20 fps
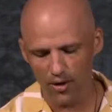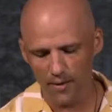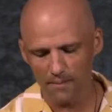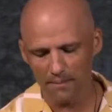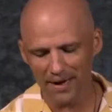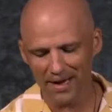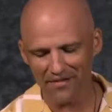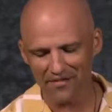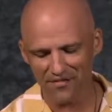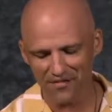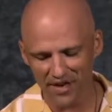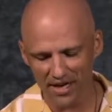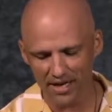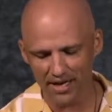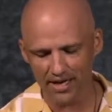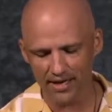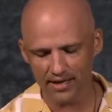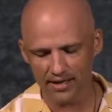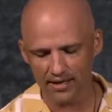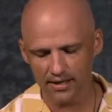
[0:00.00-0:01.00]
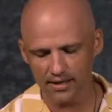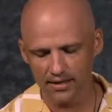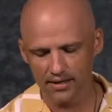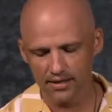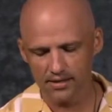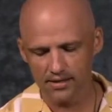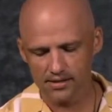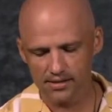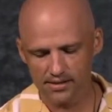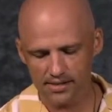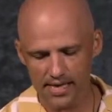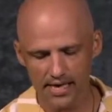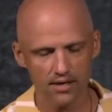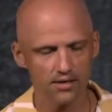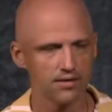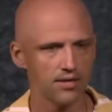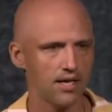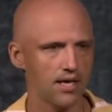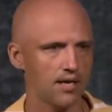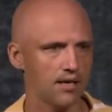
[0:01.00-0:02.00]
by
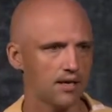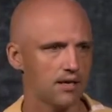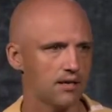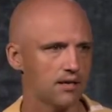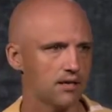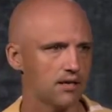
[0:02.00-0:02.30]
fine-sounding